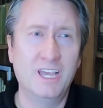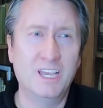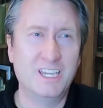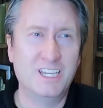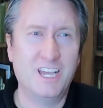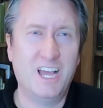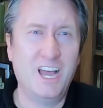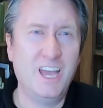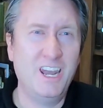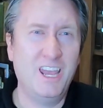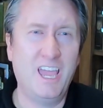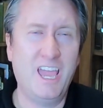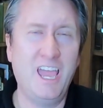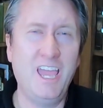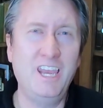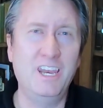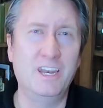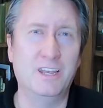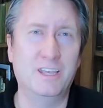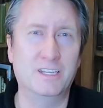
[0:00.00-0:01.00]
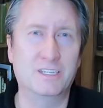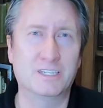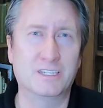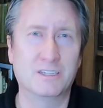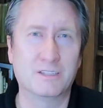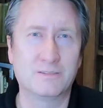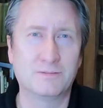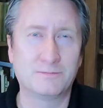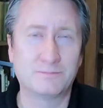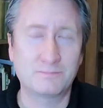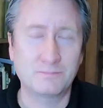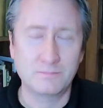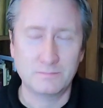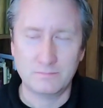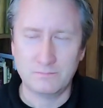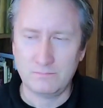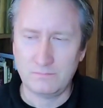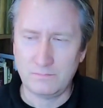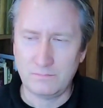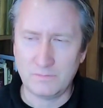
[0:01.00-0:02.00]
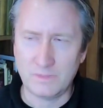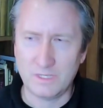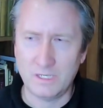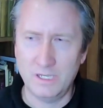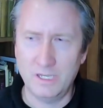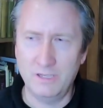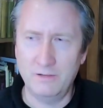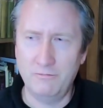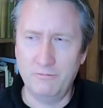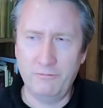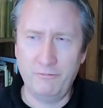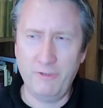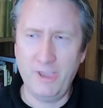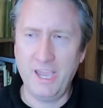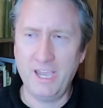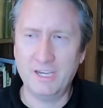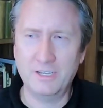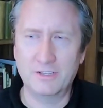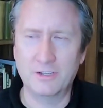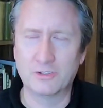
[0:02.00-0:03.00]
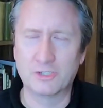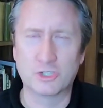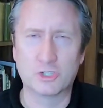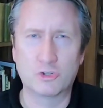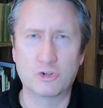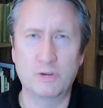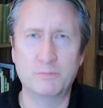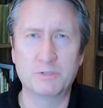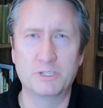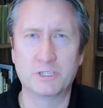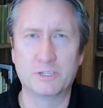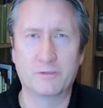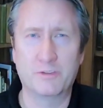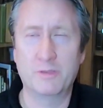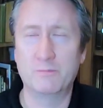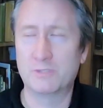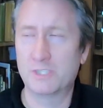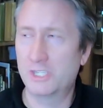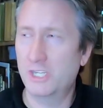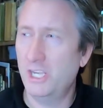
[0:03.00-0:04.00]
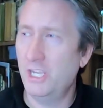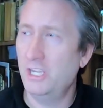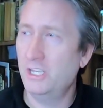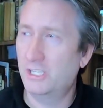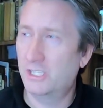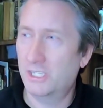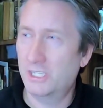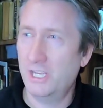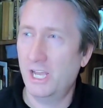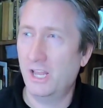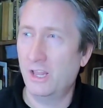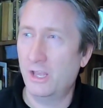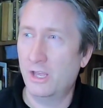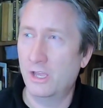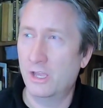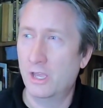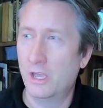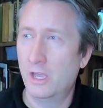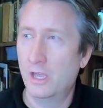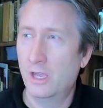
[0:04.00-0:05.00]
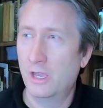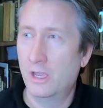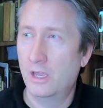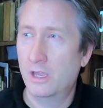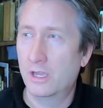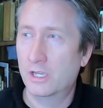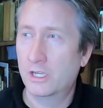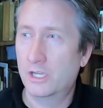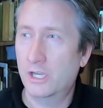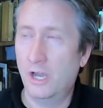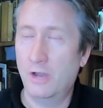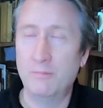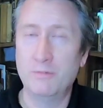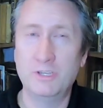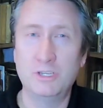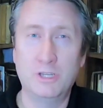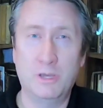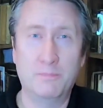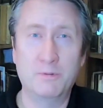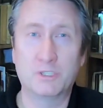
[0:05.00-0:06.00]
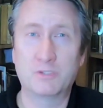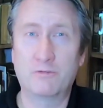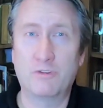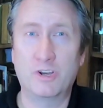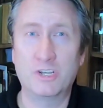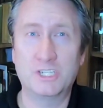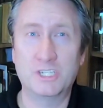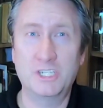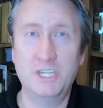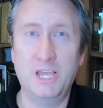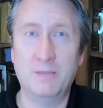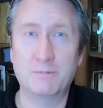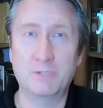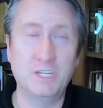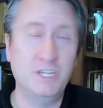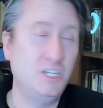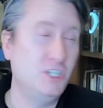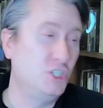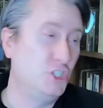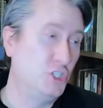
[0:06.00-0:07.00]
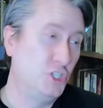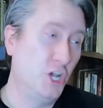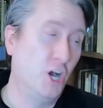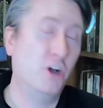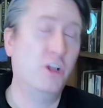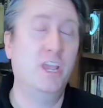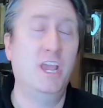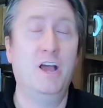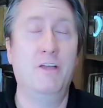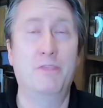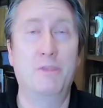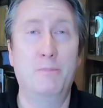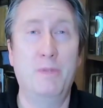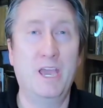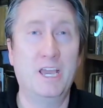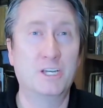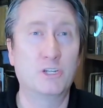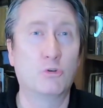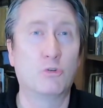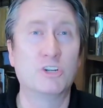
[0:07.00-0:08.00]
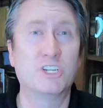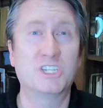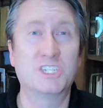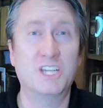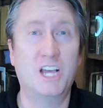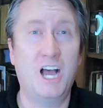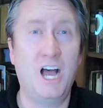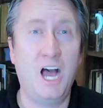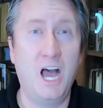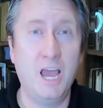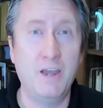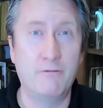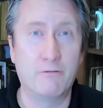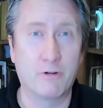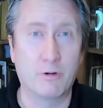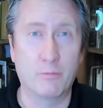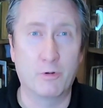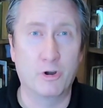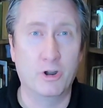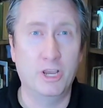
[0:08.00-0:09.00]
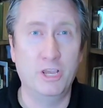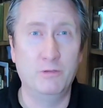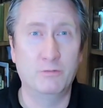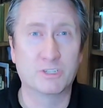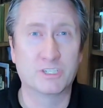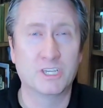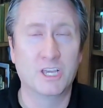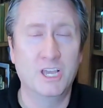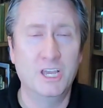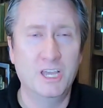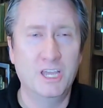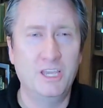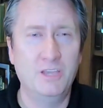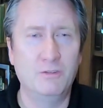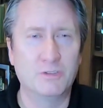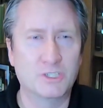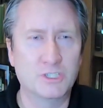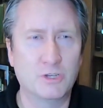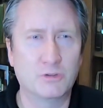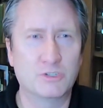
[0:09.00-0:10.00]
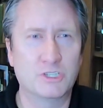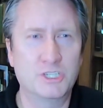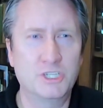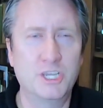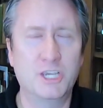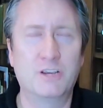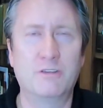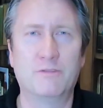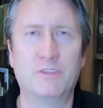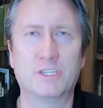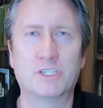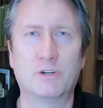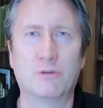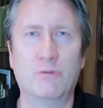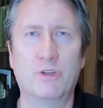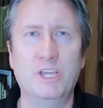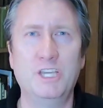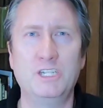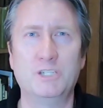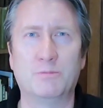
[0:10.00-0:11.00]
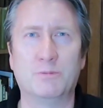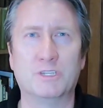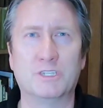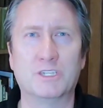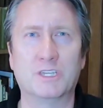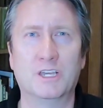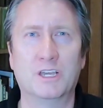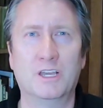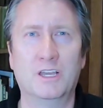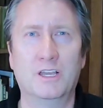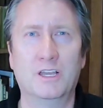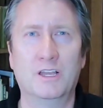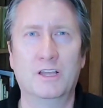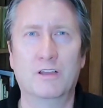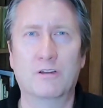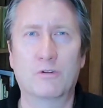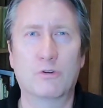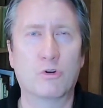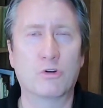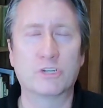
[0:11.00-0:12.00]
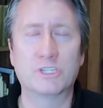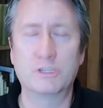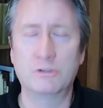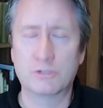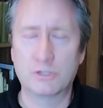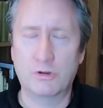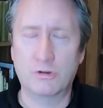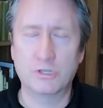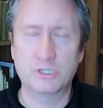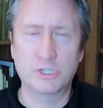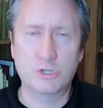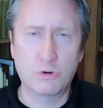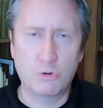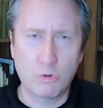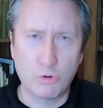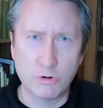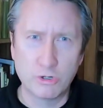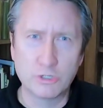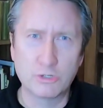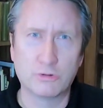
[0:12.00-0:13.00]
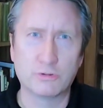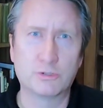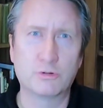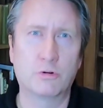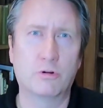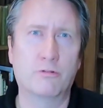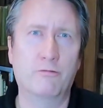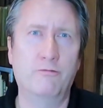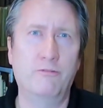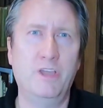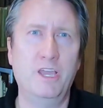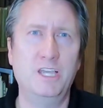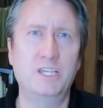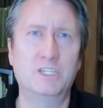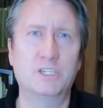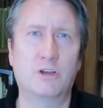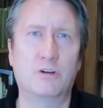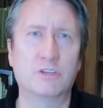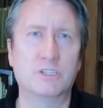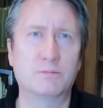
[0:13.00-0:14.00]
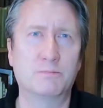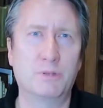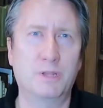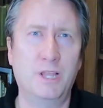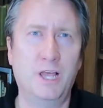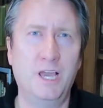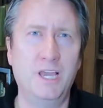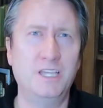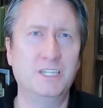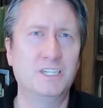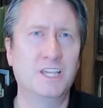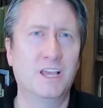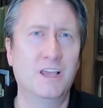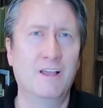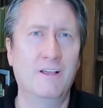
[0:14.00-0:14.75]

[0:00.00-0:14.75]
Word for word: kind of hated it. In fact, there's descriptions of him seeing Stella coming up his front steps, and he'd duck out the back door just to hide from her. He was so sick of this arrangement. Of course, he was always cordial to her face, always polite,